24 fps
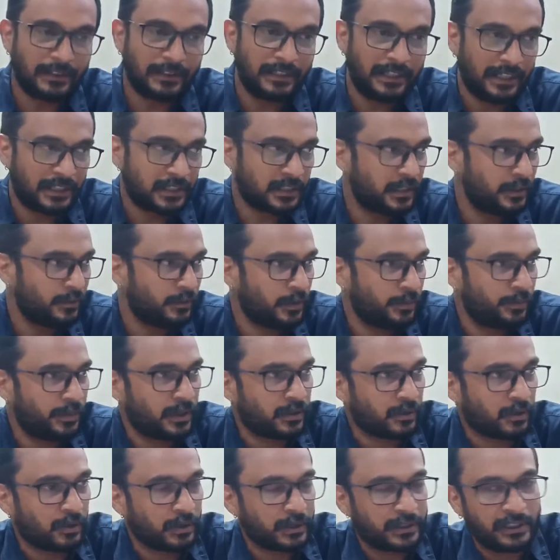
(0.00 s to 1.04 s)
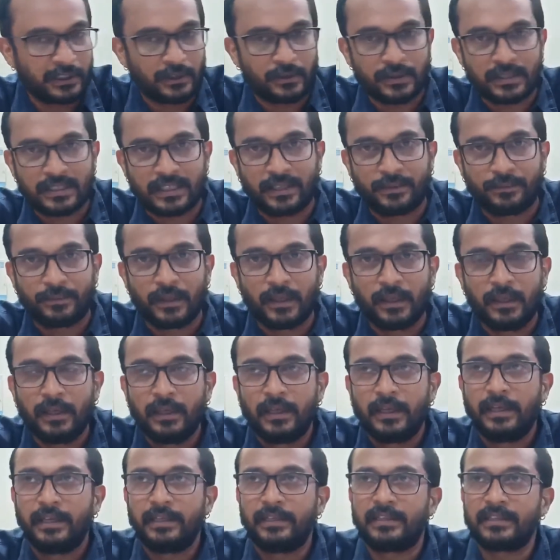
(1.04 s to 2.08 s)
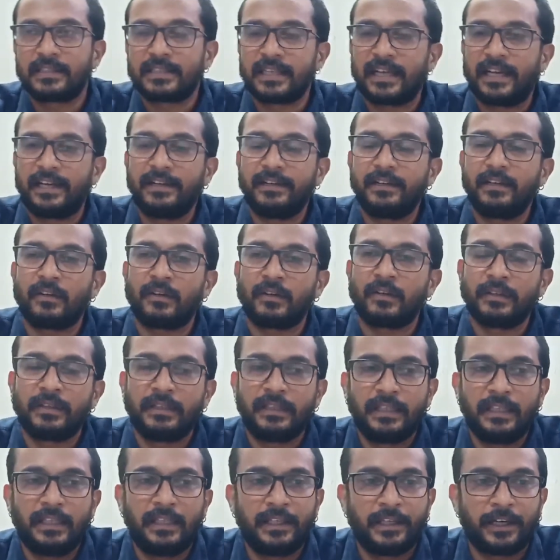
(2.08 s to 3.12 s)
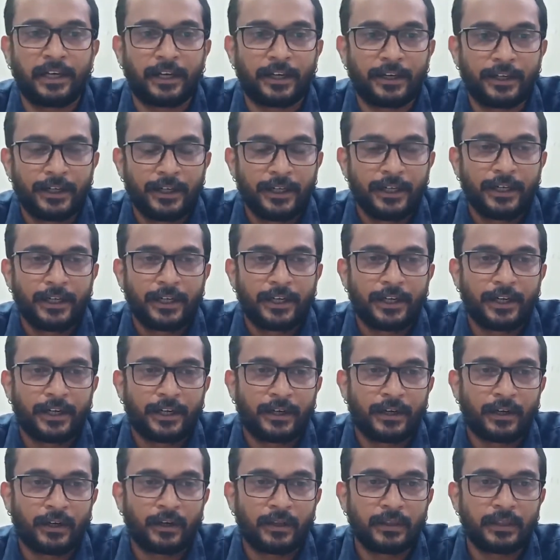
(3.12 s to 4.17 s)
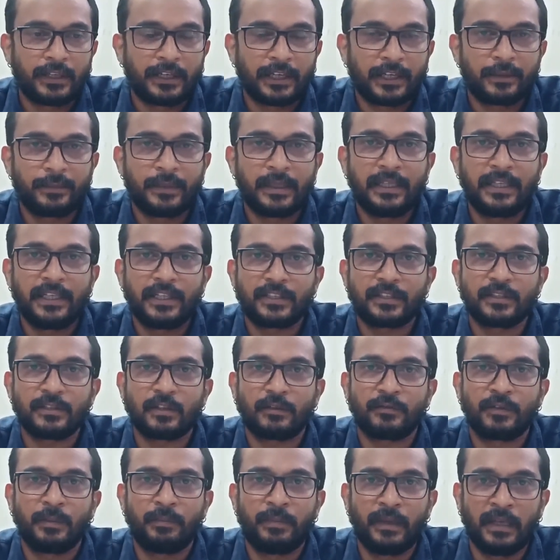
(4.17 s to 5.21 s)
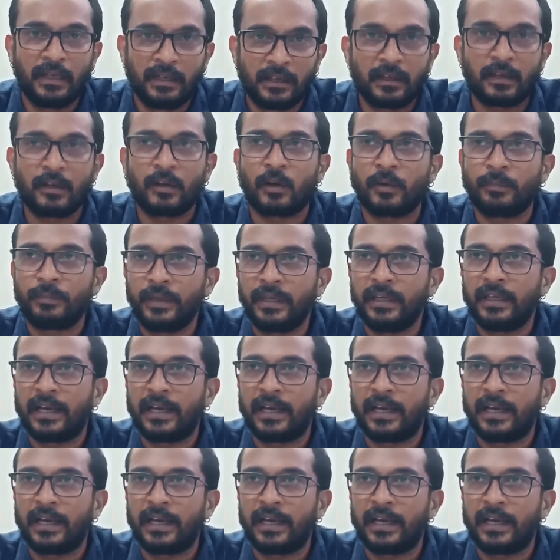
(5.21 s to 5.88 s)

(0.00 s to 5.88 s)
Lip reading: actually would be a wrong thing to say, it decided on the recommendation of the builder lobby